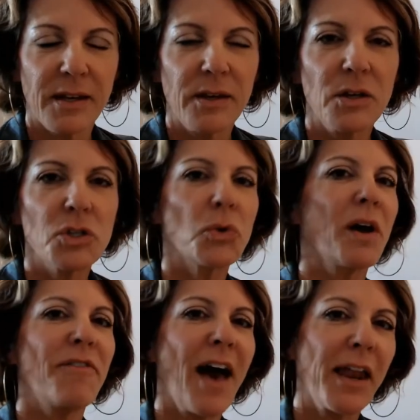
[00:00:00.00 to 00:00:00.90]
So
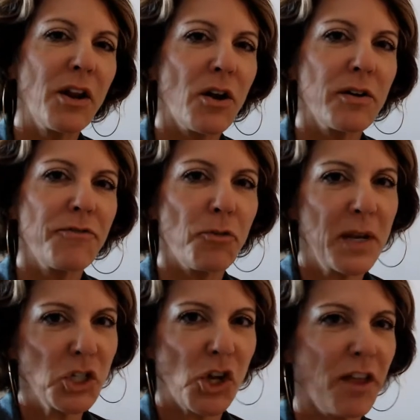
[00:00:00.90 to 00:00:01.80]
I've added our
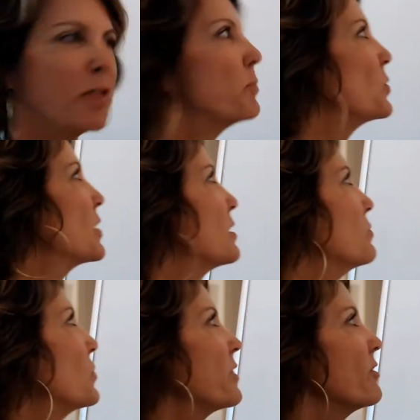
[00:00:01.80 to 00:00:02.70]
information on the board
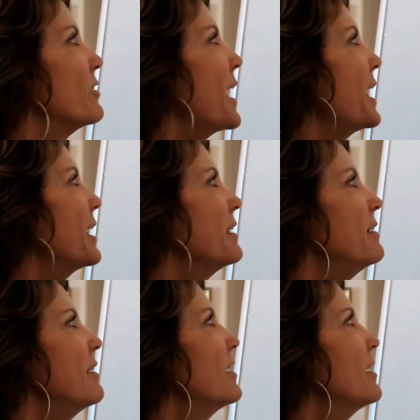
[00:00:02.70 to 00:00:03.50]
with our n,